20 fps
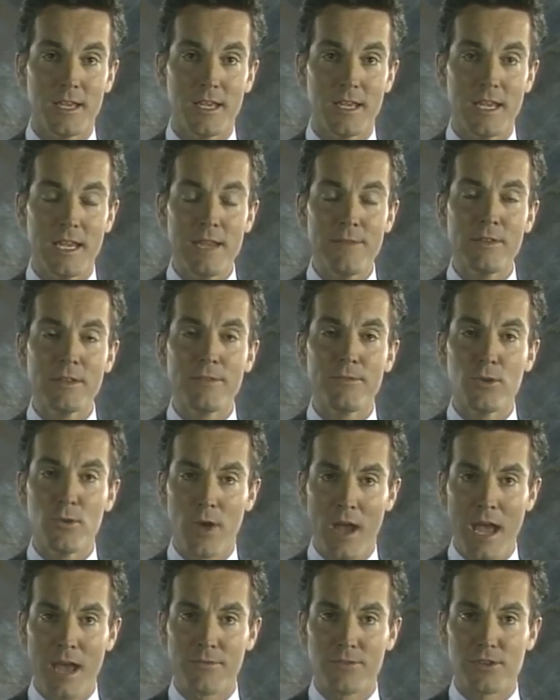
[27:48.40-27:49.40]
Even if you
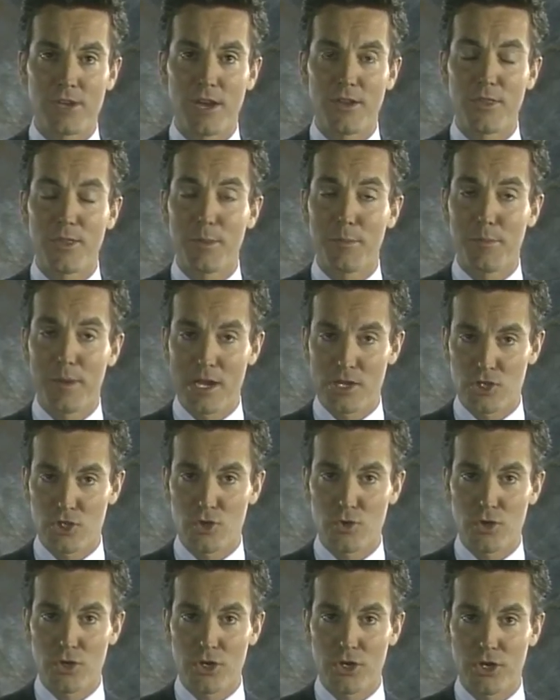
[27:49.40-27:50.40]
have done the best
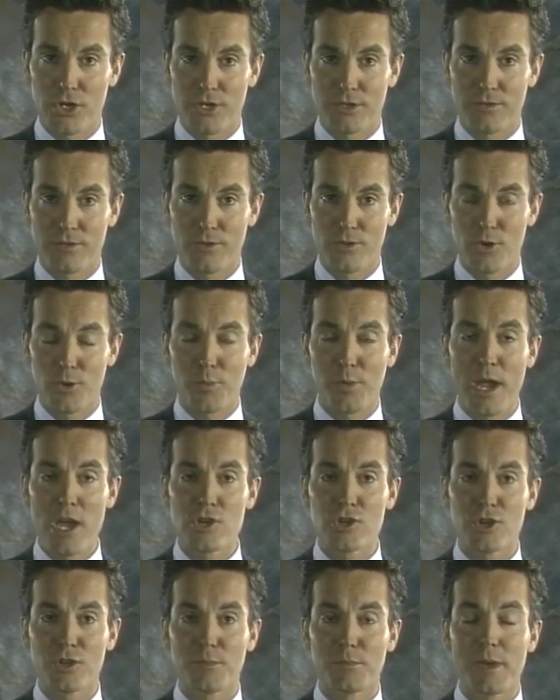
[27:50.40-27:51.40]
you could, your
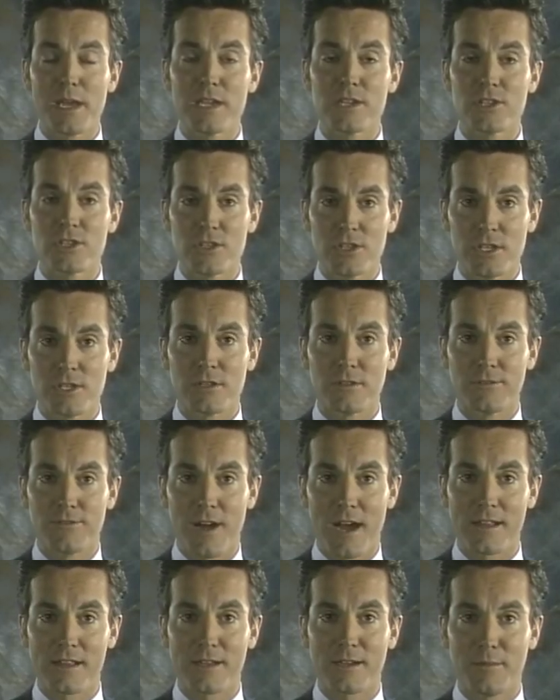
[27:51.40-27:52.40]
patient may still
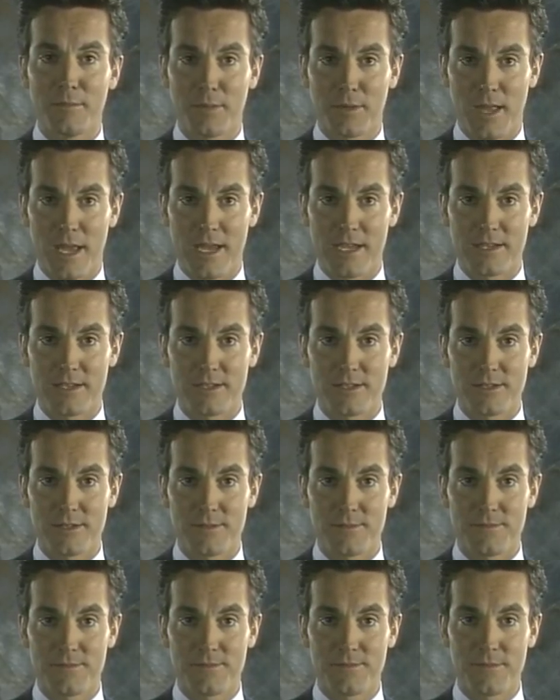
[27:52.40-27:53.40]
file a complaint.
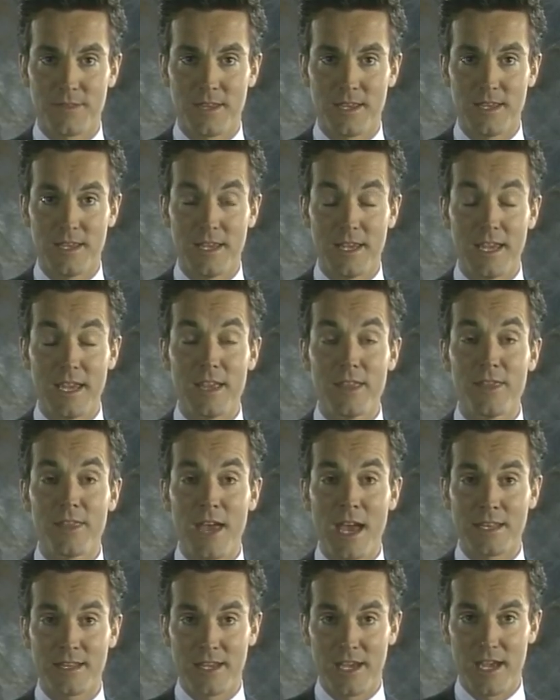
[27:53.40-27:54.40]
In
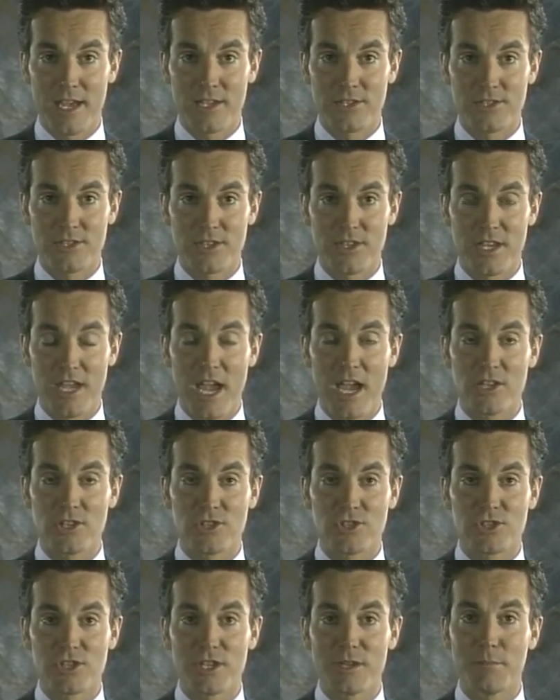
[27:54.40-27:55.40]
that case, the
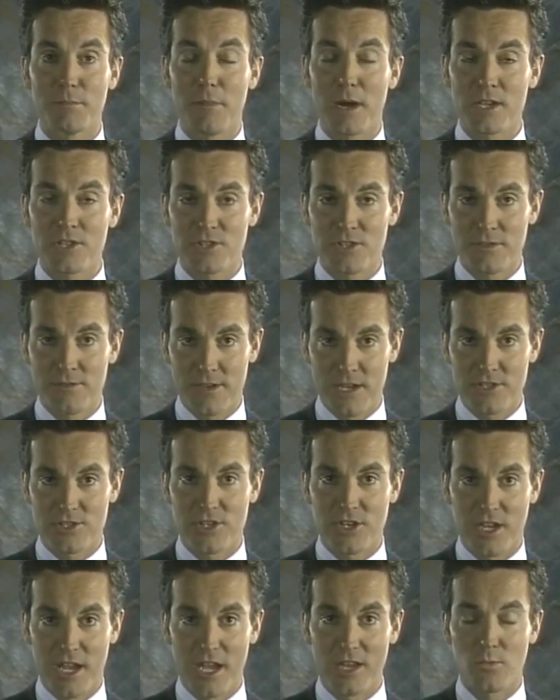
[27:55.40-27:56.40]
agency must
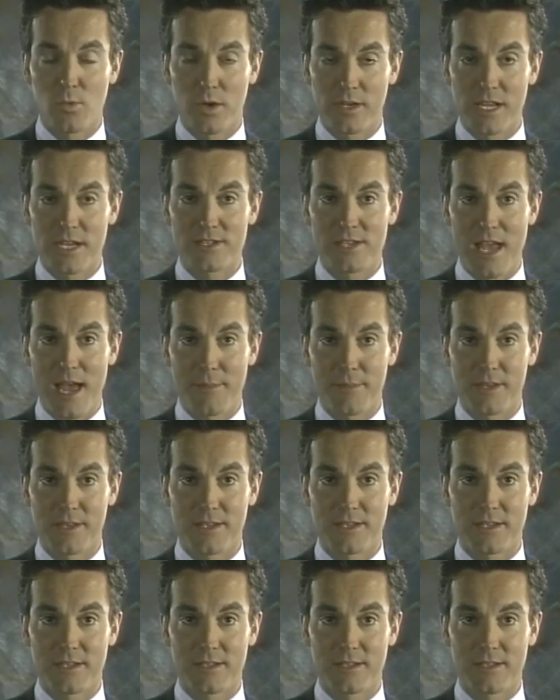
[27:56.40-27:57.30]
investigate what has happened.